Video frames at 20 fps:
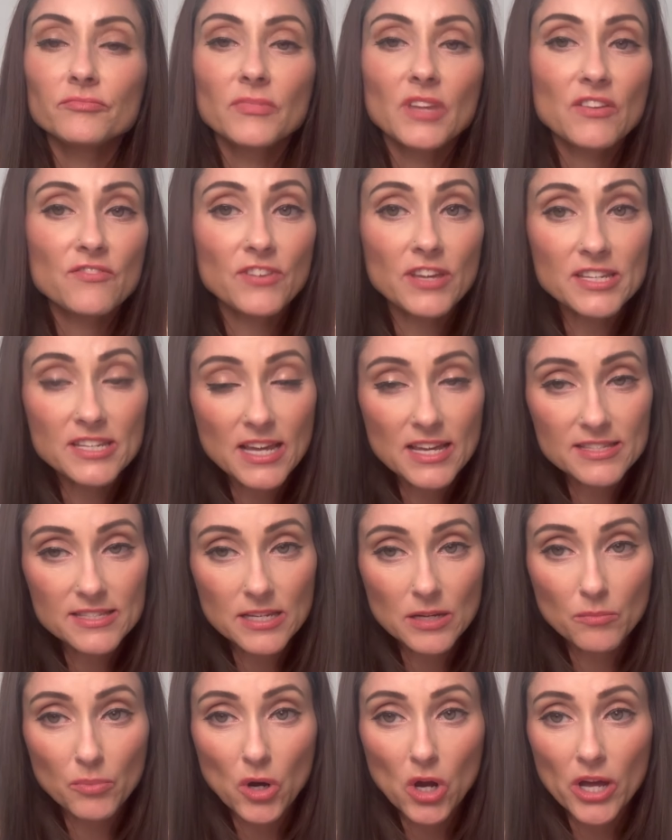
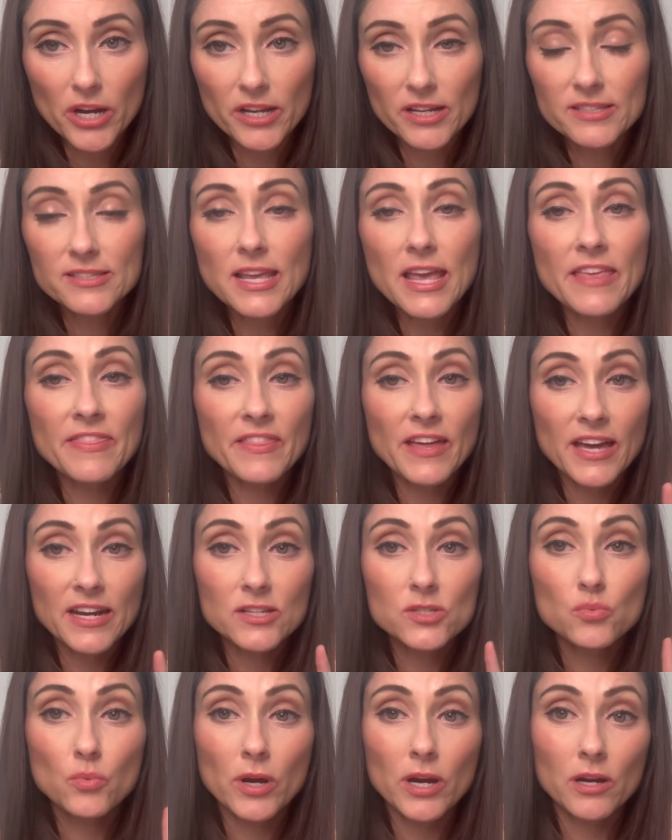Fantastic products, and that
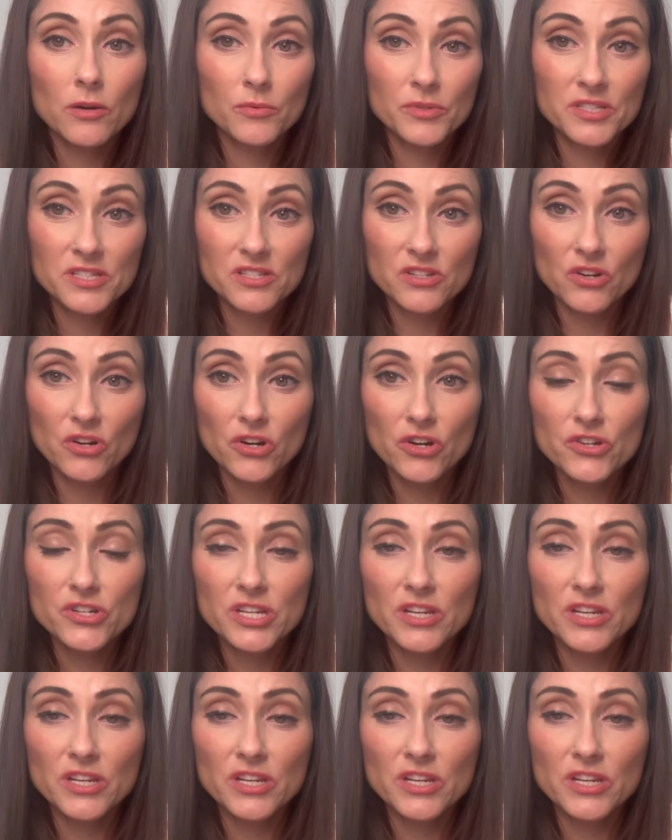is where I would start